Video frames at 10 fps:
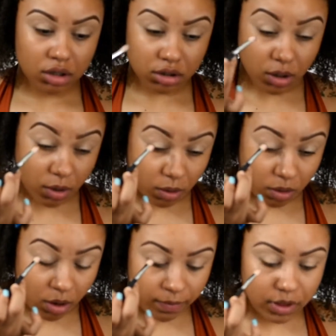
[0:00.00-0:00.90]
So
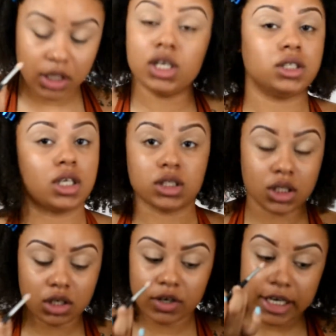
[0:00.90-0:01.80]
hopefully this doesn't
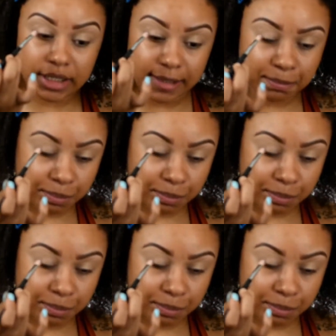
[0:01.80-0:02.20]
look crazy.